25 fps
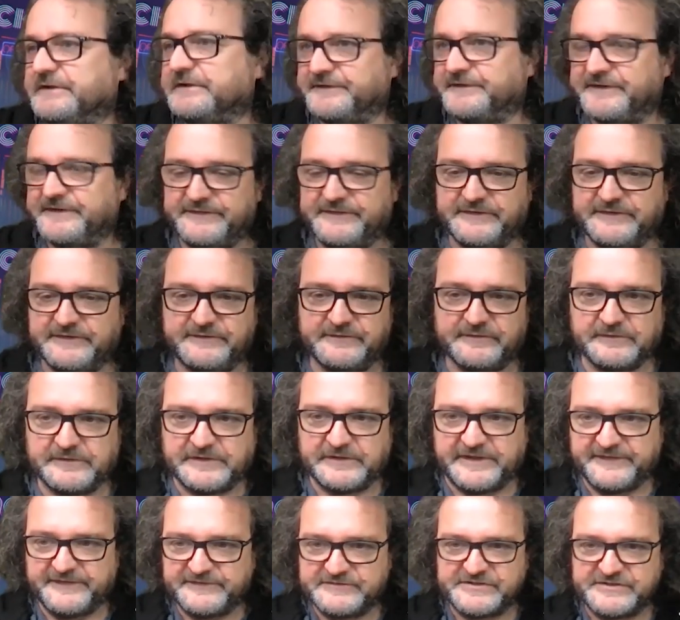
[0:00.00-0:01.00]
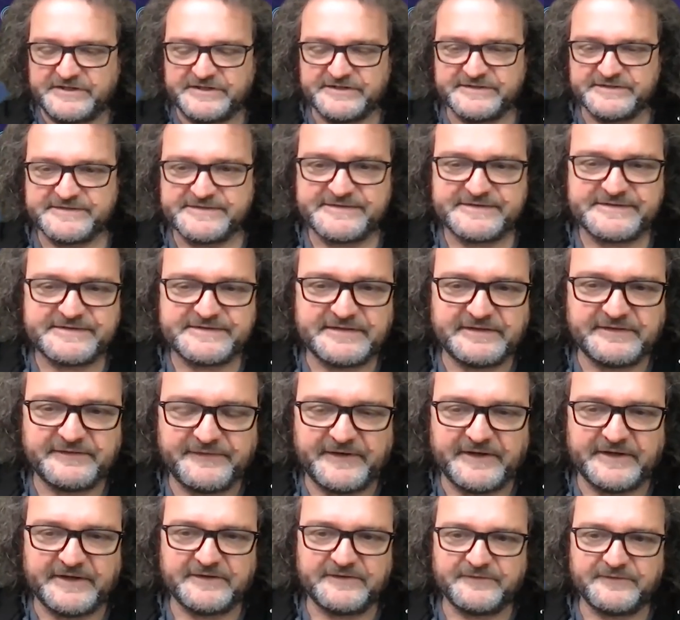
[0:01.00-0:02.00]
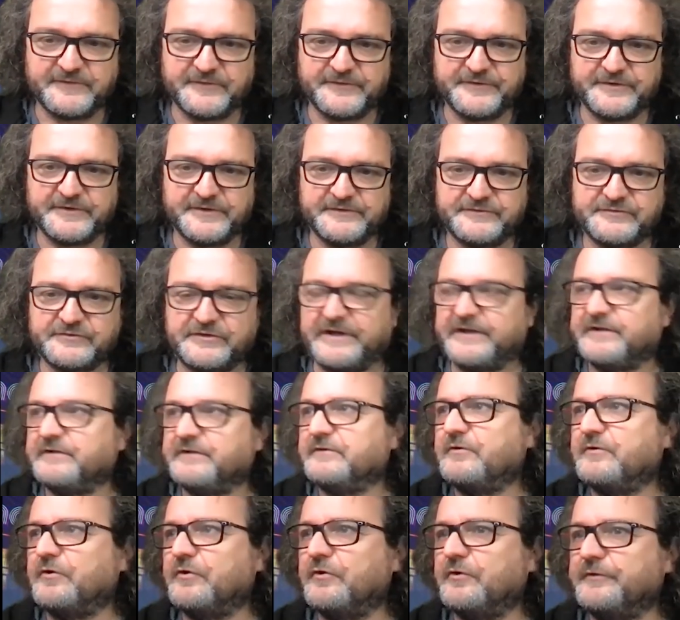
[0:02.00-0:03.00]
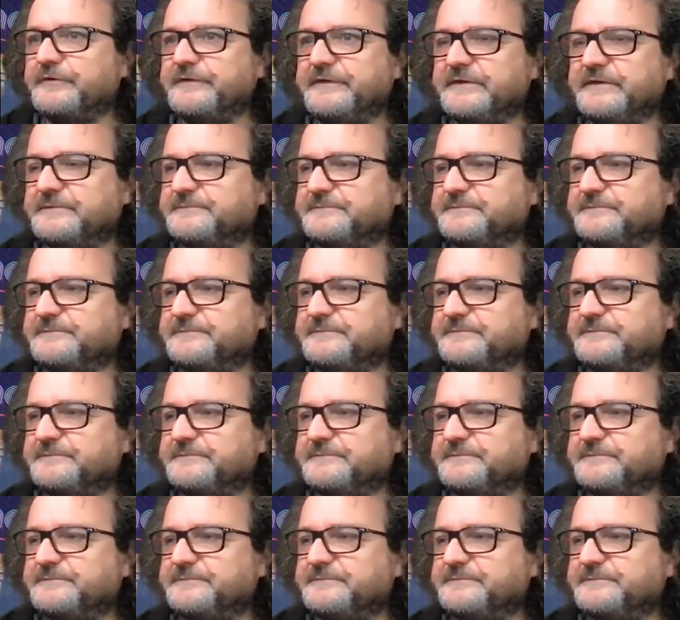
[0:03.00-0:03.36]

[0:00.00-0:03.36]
This is your last chance. Thanks for the trial code.